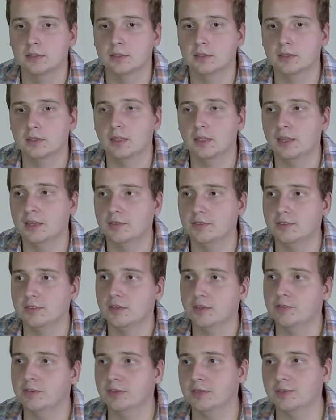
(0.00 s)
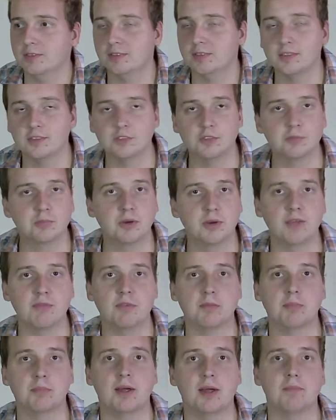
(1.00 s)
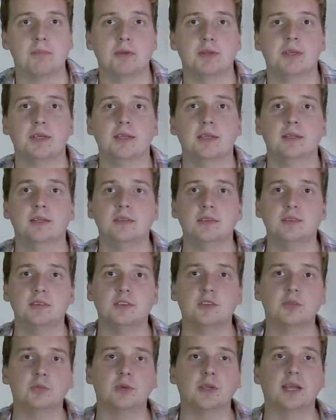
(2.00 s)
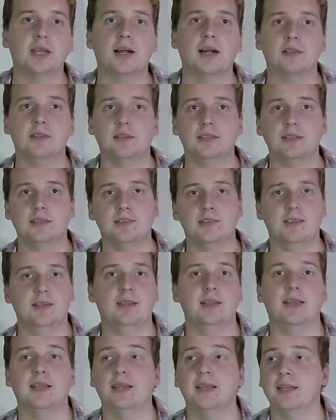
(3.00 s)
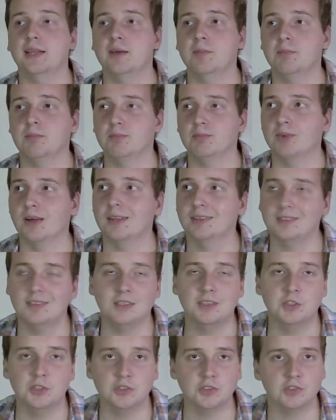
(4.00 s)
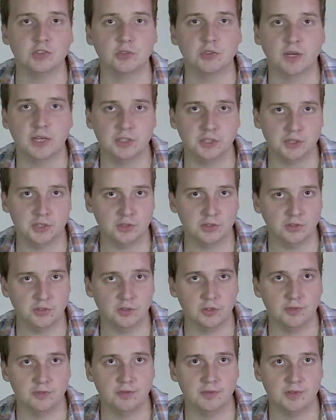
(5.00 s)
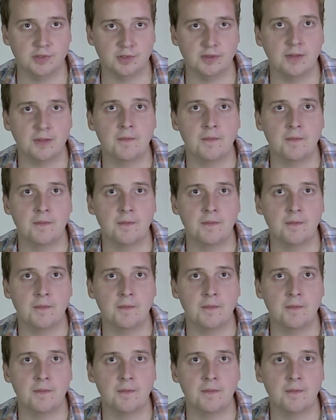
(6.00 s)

less of a sense of private property. This is reality today, and I'm honestly just scratching the surface.